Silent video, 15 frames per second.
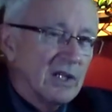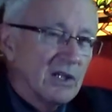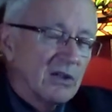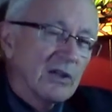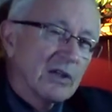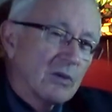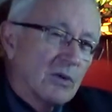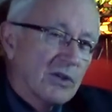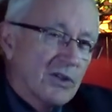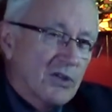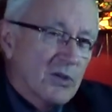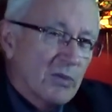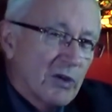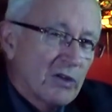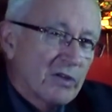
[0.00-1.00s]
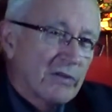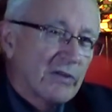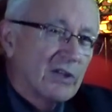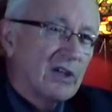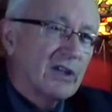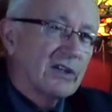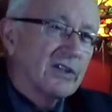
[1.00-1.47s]
Look at what the spirit of
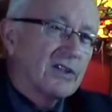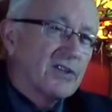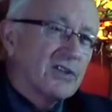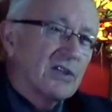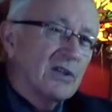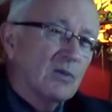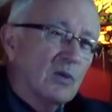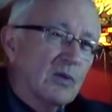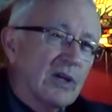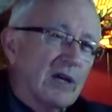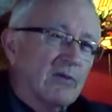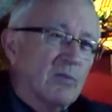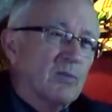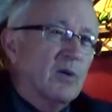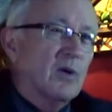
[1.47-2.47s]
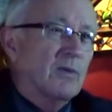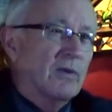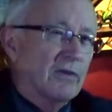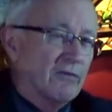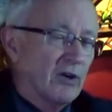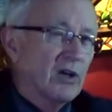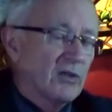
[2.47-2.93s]
the law is, and you won't have
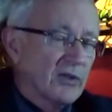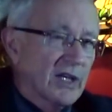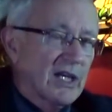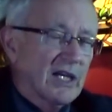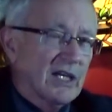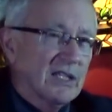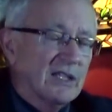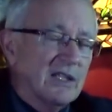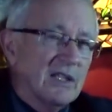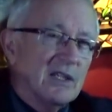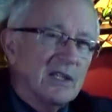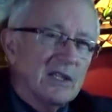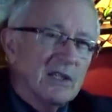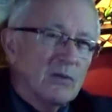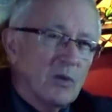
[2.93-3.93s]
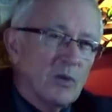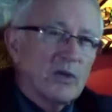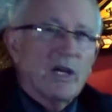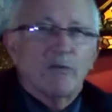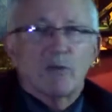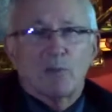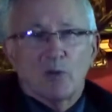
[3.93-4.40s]
and follow that. You won't
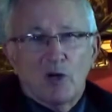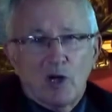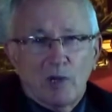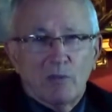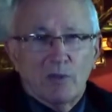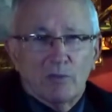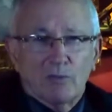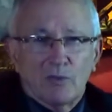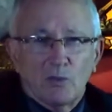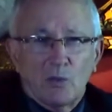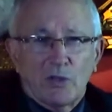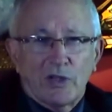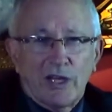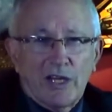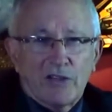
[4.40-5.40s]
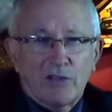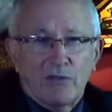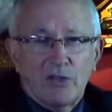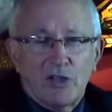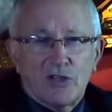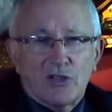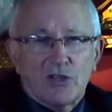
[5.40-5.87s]
have a problem with tax
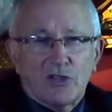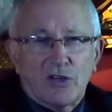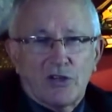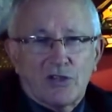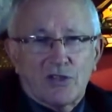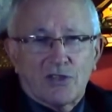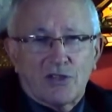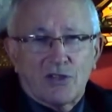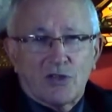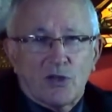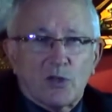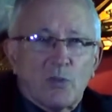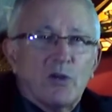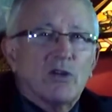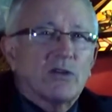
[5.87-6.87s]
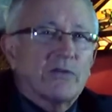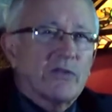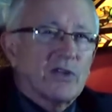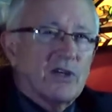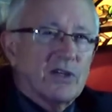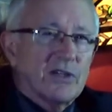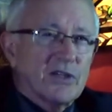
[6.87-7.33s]
evasion charges, because the spirit of
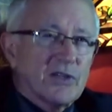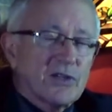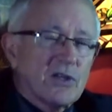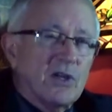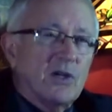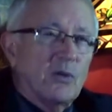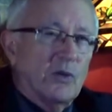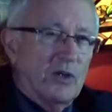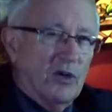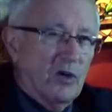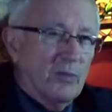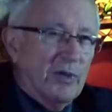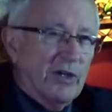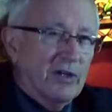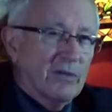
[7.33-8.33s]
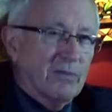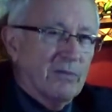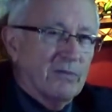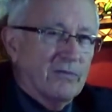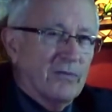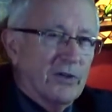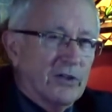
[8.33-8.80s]
the law is we all pay our
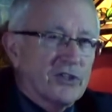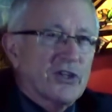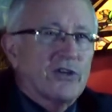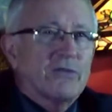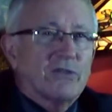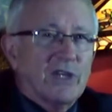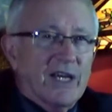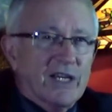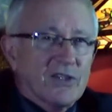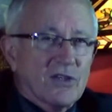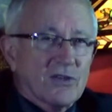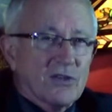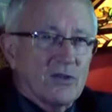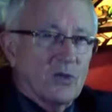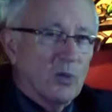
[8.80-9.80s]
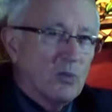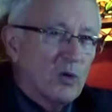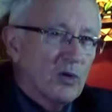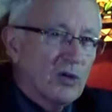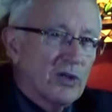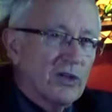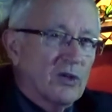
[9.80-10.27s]
fair share of taxes, no
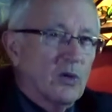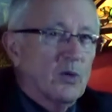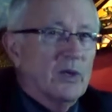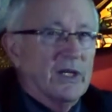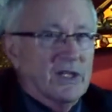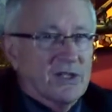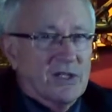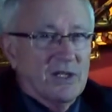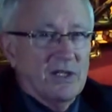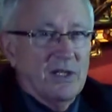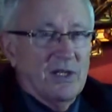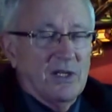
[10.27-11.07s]
more and no less.